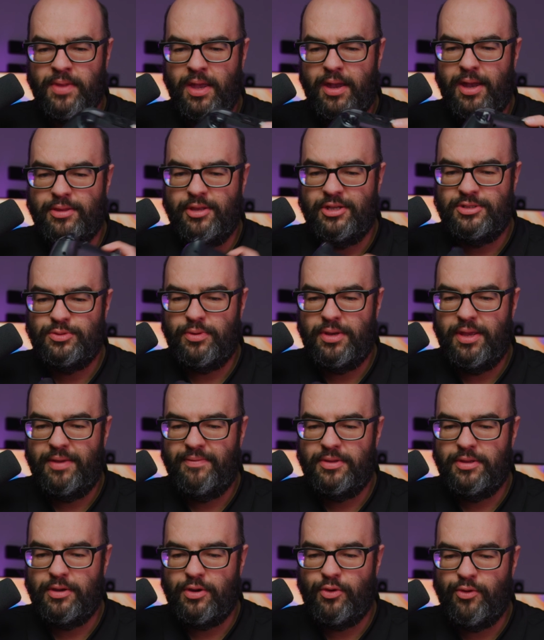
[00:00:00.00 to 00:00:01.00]
And this one,
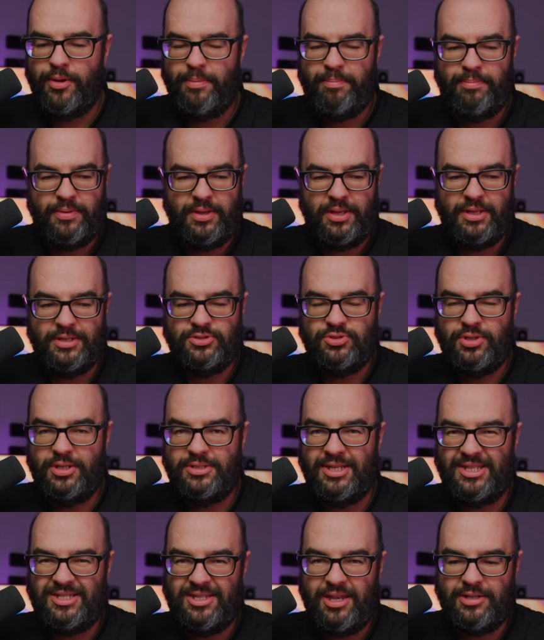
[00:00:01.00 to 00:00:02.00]
even the grip is
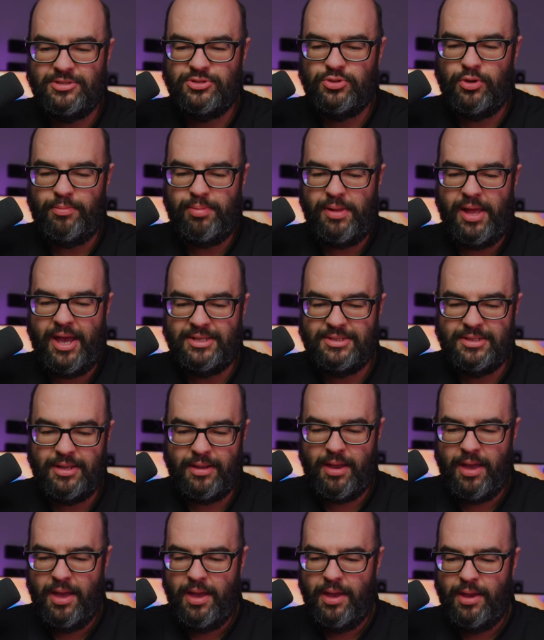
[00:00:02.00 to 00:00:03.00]
just a textured plastic,
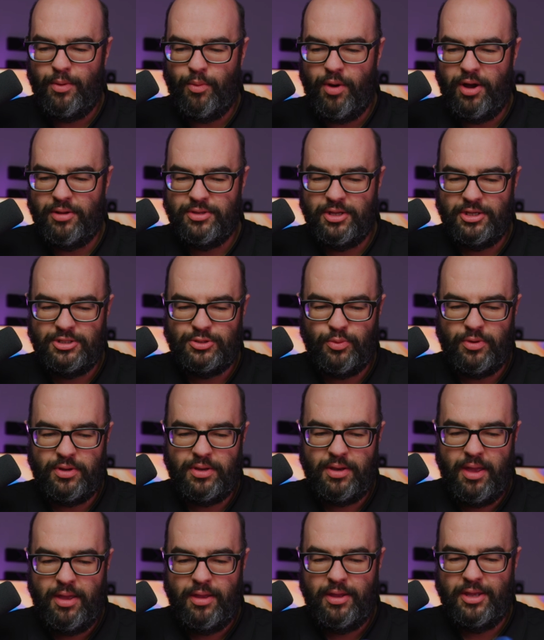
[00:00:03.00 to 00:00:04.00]
while this
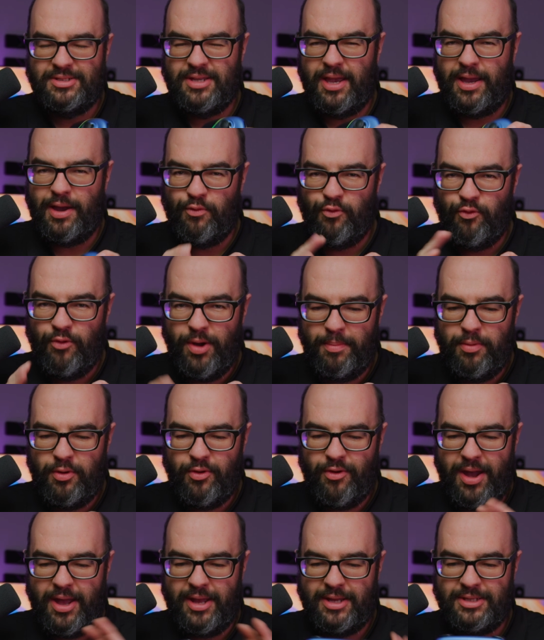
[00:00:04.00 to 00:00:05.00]
one is like a
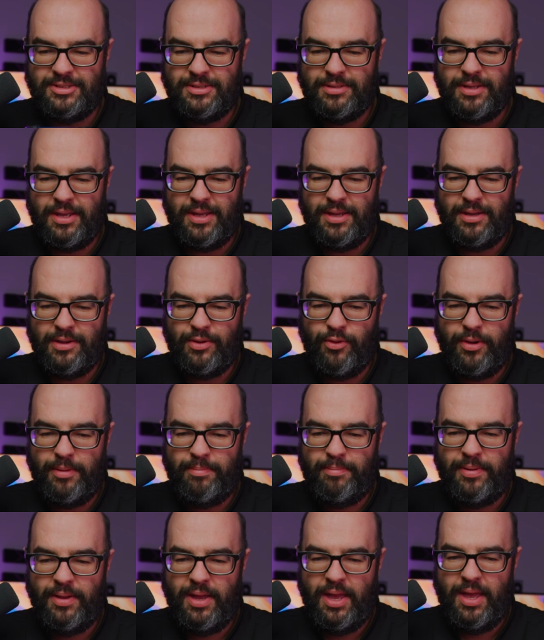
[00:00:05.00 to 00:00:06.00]
rubberized grip.